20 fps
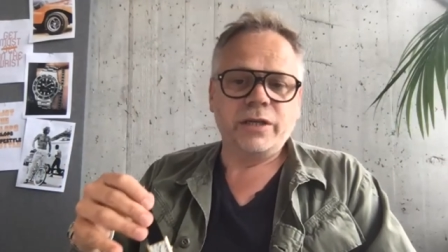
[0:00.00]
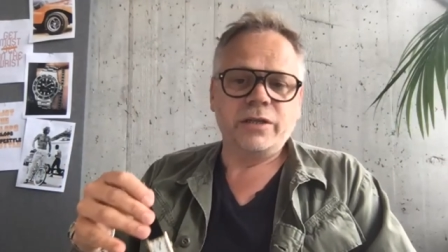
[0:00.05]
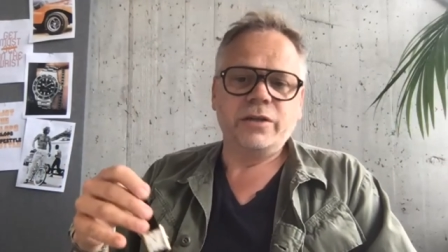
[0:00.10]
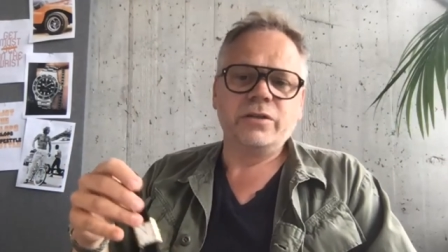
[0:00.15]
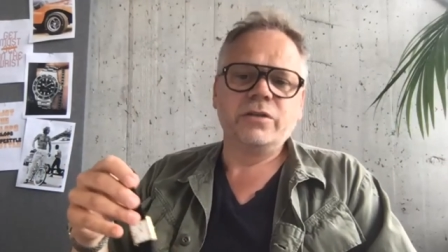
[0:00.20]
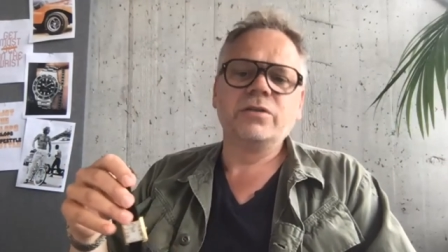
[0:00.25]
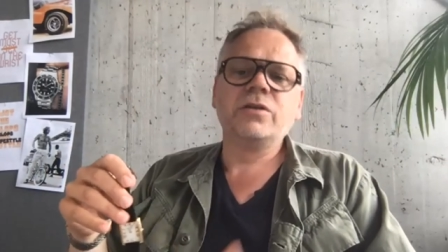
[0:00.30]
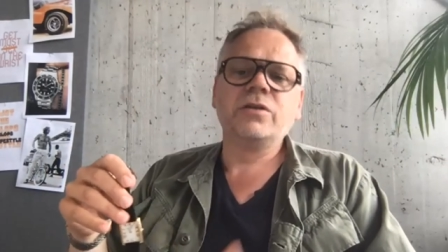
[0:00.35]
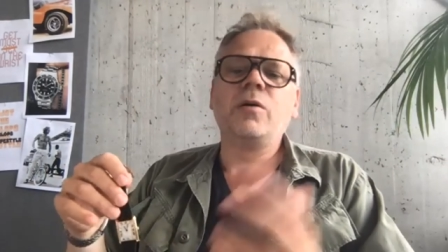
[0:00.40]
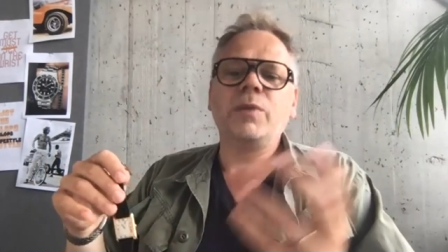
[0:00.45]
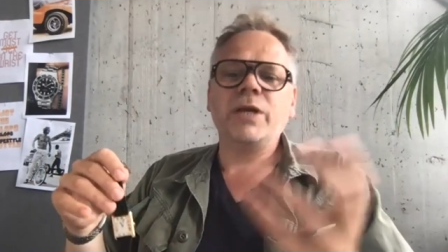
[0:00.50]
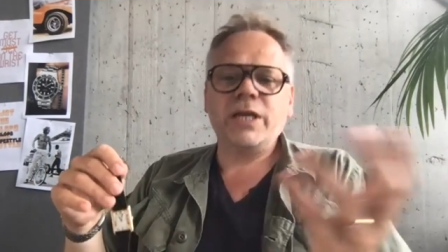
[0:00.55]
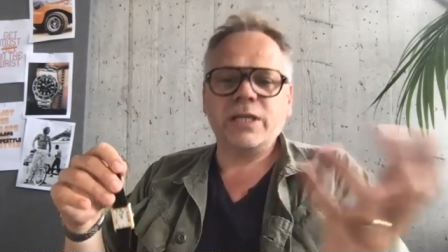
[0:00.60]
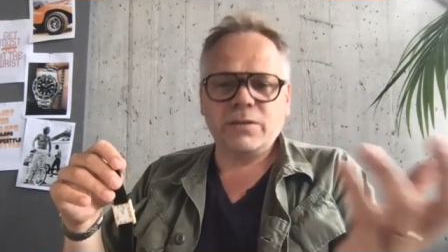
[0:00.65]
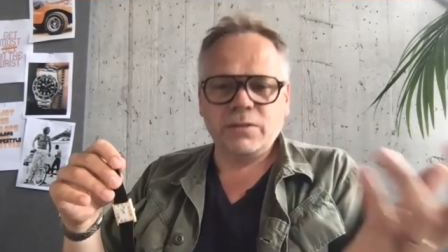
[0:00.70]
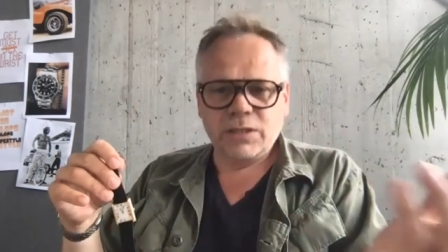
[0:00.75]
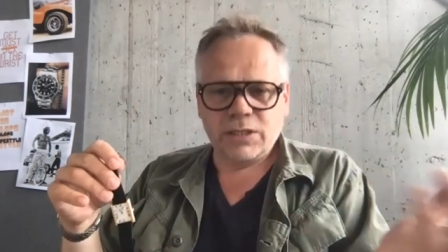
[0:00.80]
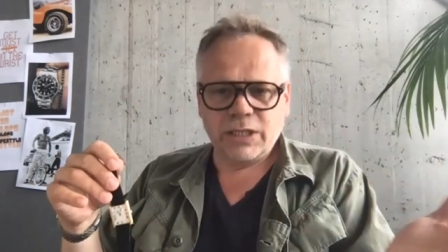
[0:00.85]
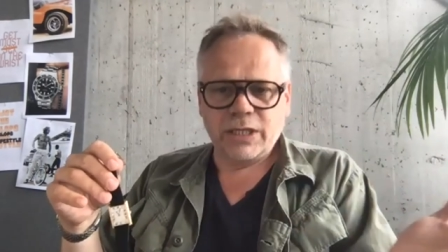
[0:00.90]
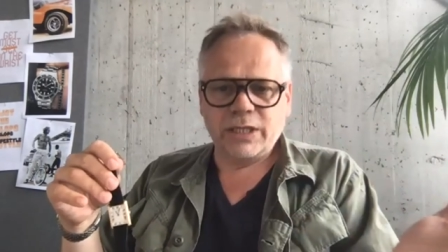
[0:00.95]
You know, normally,
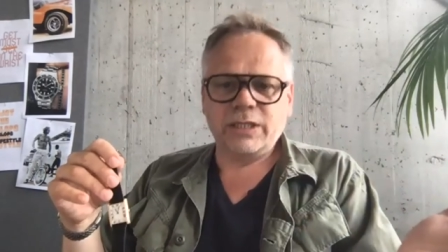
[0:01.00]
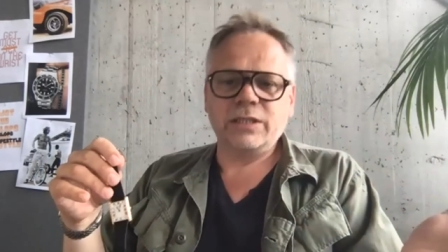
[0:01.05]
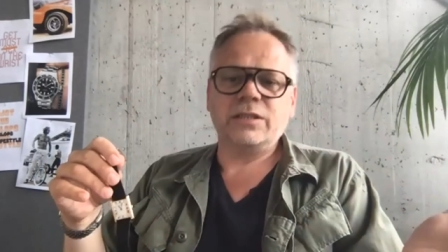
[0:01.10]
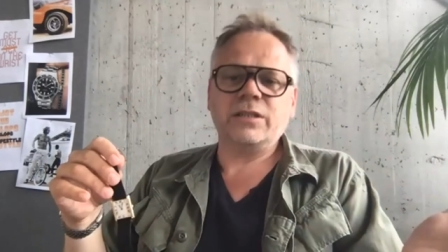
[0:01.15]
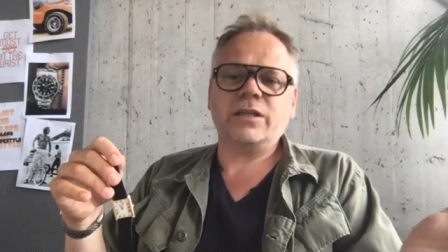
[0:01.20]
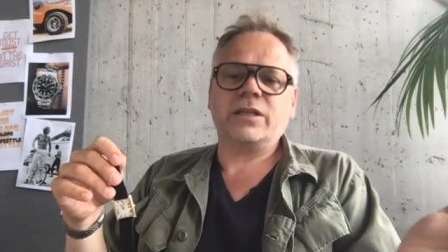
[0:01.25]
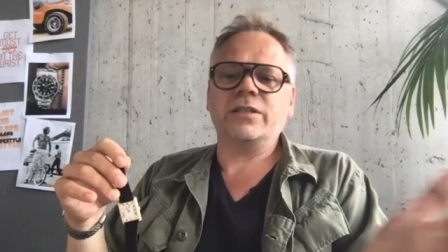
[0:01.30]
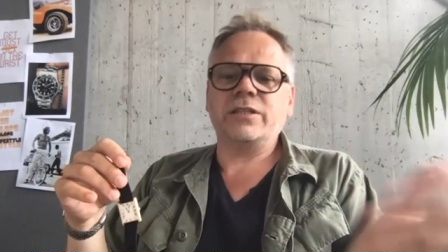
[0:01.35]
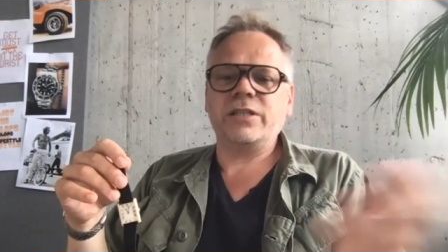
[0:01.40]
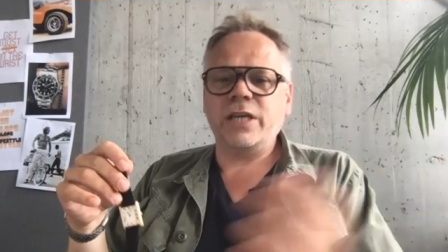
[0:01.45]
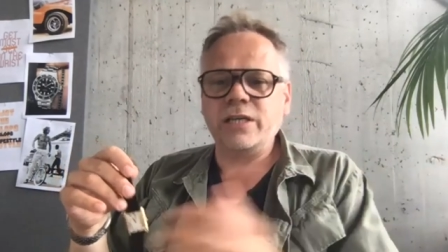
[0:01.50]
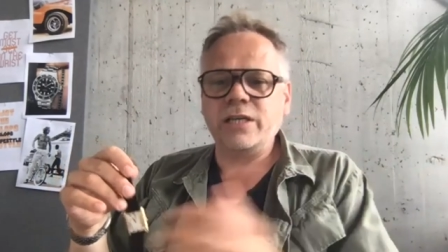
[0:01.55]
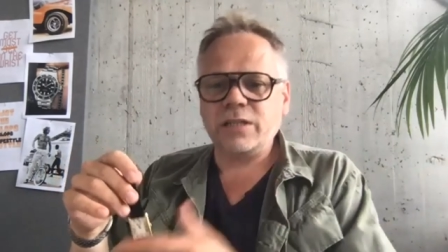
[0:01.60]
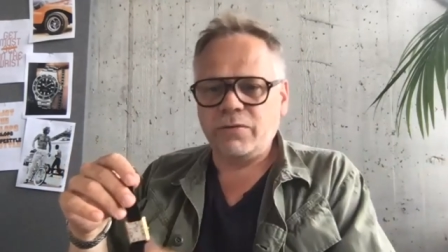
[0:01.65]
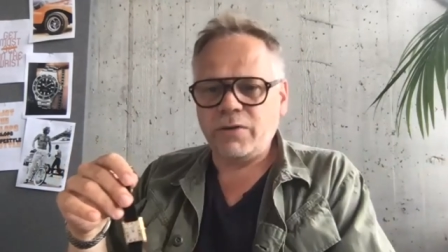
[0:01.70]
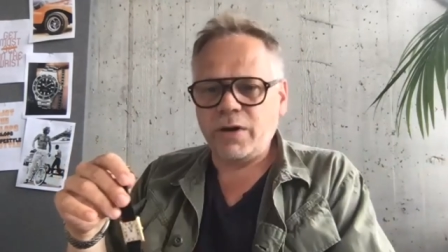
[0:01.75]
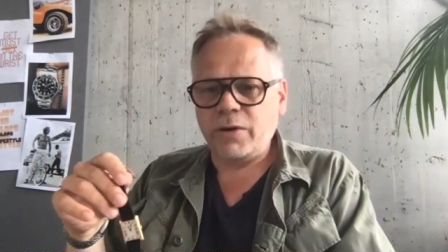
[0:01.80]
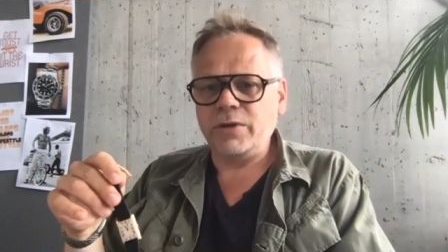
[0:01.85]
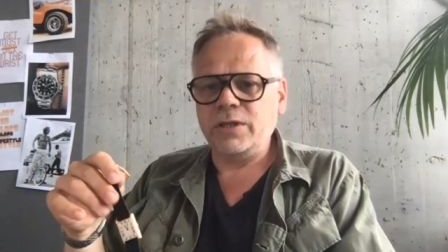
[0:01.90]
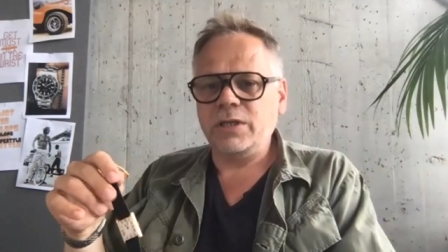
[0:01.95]
as we said, the Cartiers
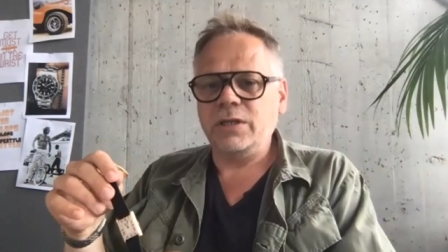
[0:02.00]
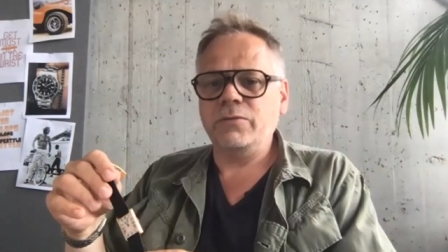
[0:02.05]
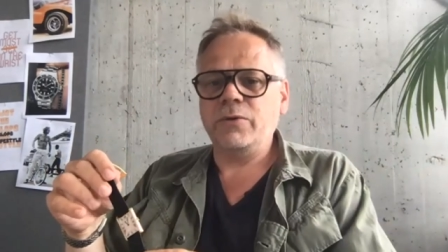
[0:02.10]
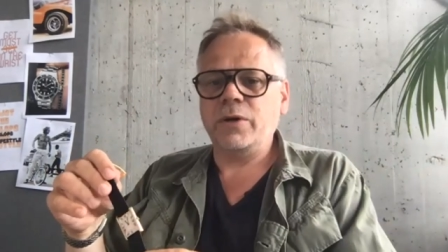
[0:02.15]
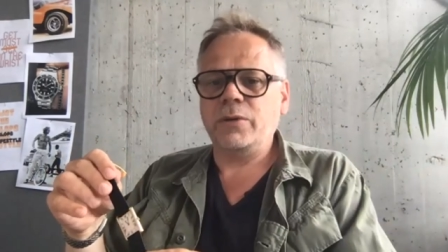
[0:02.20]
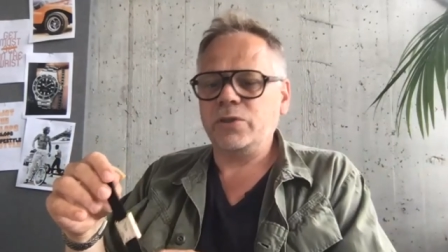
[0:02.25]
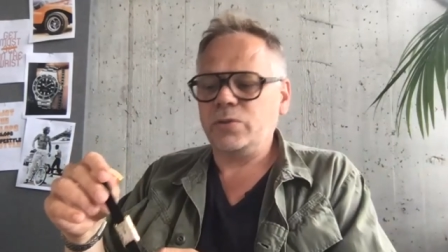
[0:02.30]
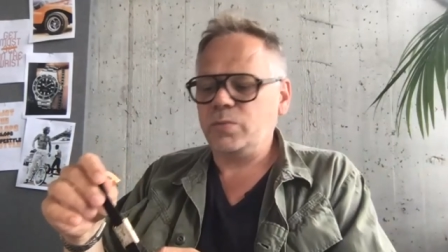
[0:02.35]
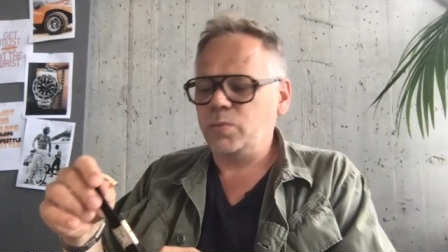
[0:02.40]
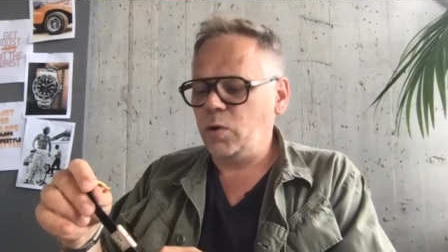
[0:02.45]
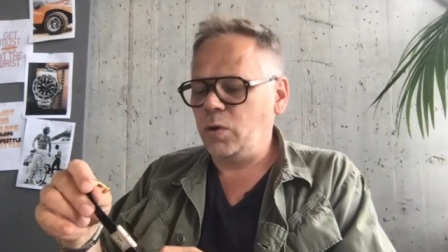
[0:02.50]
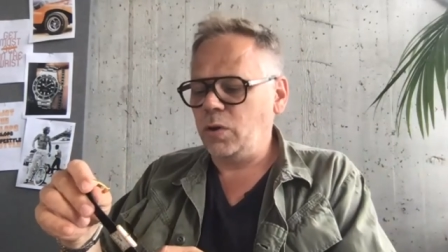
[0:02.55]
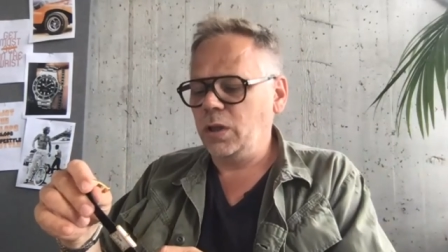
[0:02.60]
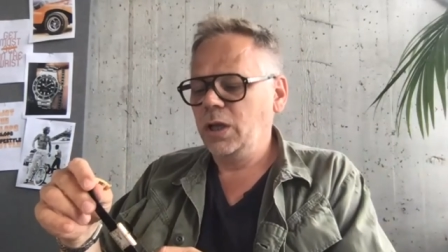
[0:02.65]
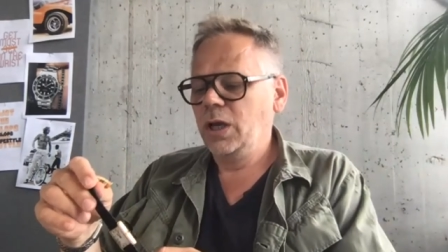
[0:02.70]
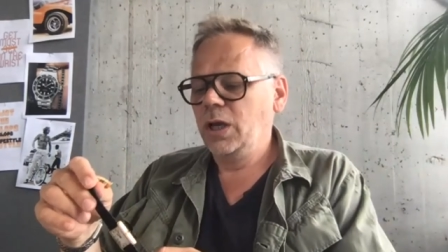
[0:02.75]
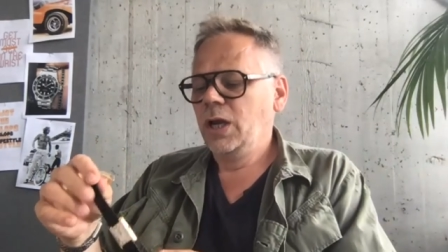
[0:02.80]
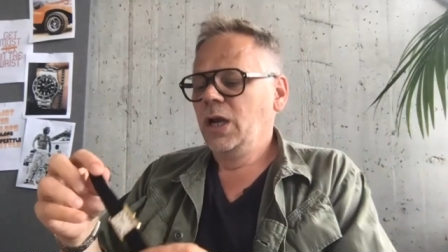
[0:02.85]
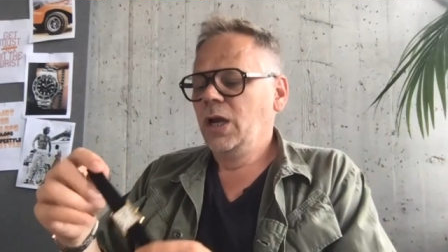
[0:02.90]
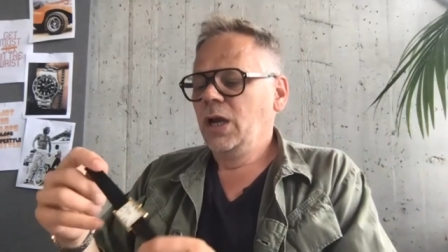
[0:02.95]
are very, very small.